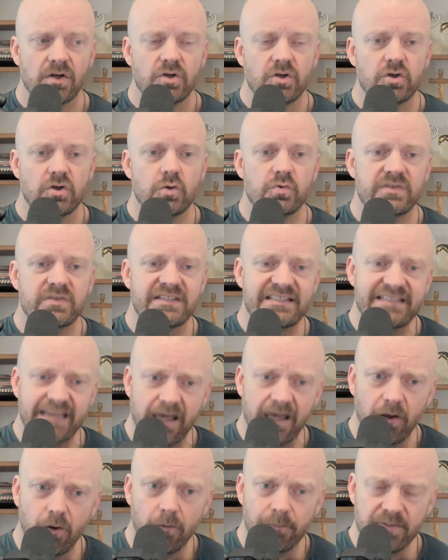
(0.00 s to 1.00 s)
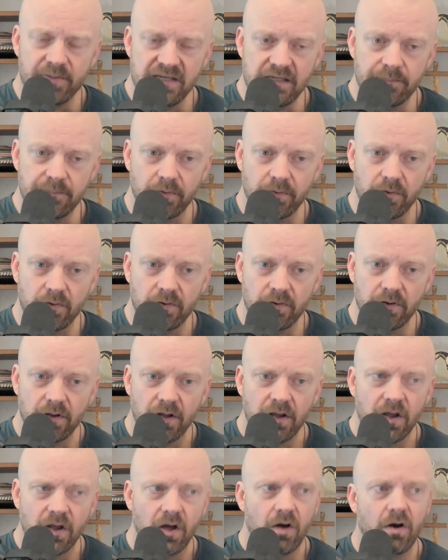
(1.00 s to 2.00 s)
to sell people
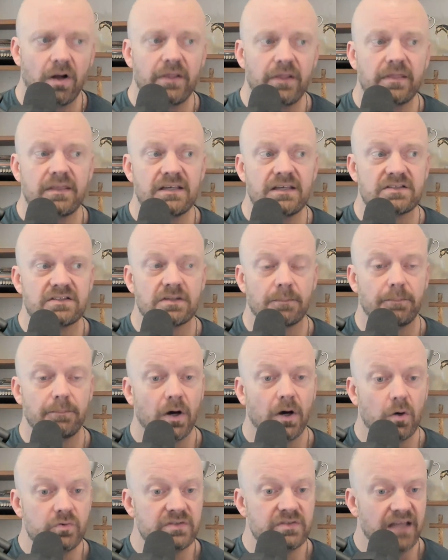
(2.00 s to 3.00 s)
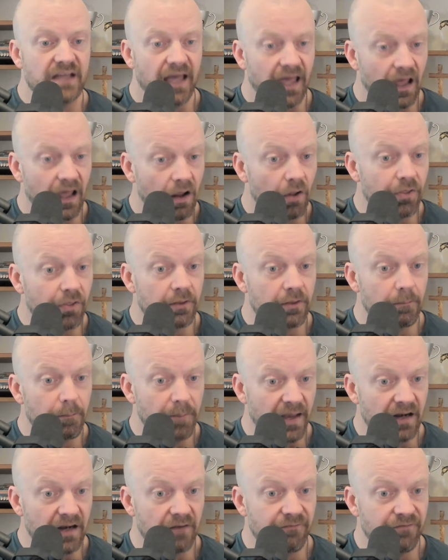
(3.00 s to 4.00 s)
on the supposed health
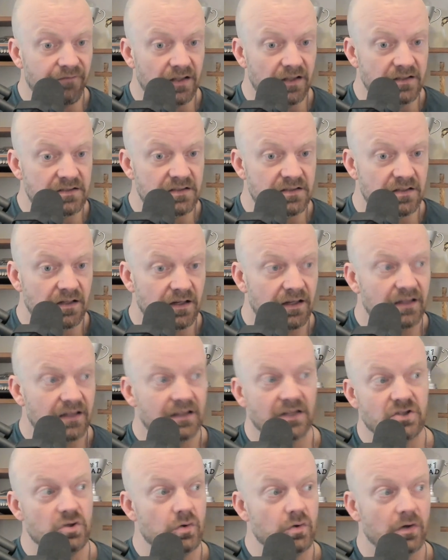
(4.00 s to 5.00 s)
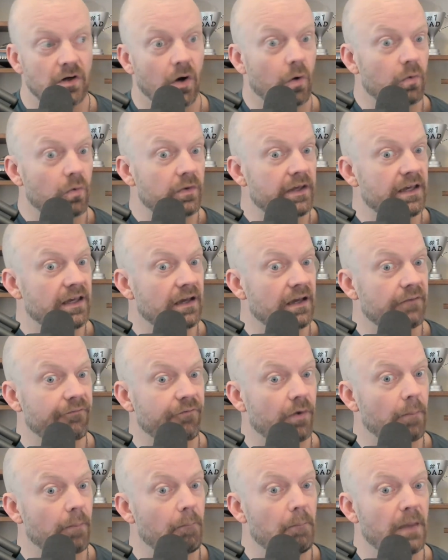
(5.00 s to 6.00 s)
benefits that you could only get
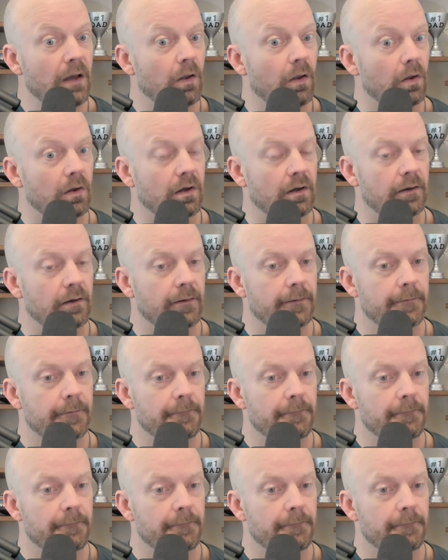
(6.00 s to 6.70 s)
from milk.